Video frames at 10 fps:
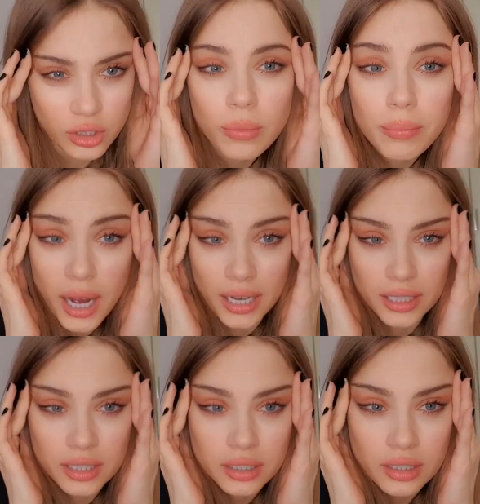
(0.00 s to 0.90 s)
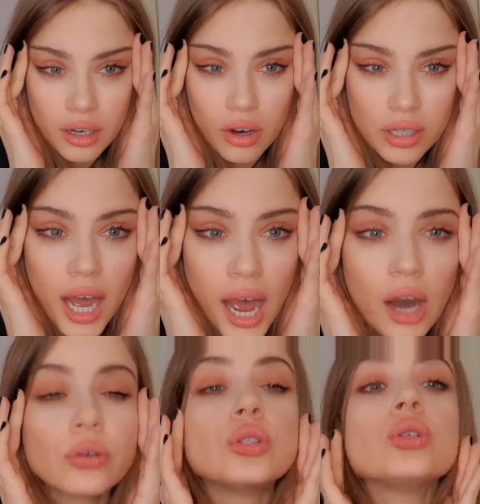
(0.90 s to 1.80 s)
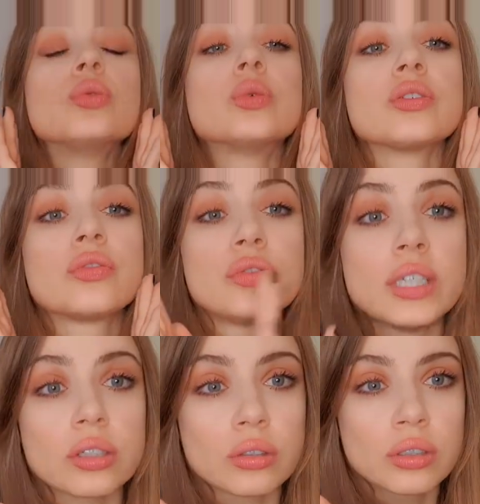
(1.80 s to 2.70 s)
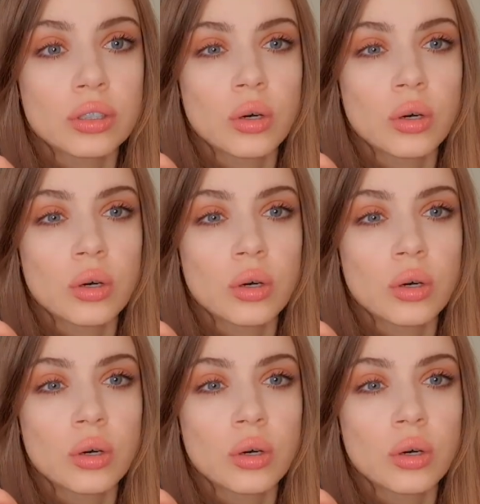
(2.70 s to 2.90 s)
your mind on how you will feel